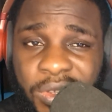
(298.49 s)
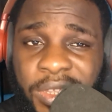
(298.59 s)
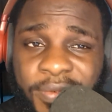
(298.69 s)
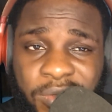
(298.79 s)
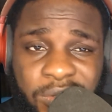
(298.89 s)

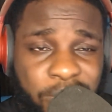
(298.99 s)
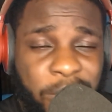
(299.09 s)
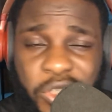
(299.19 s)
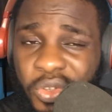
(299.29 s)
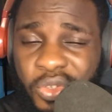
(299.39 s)
He even
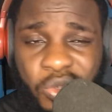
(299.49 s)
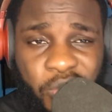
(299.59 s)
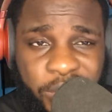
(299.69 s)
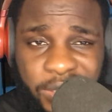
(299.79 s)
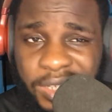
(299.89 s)
mentioned
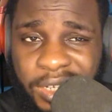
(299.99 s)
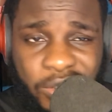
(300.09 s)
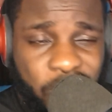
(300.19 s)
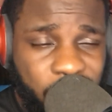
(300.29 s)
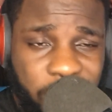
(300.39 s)
stories,
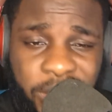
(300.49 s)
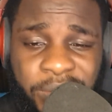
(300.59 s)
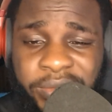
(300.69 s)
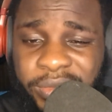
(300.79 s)
a story.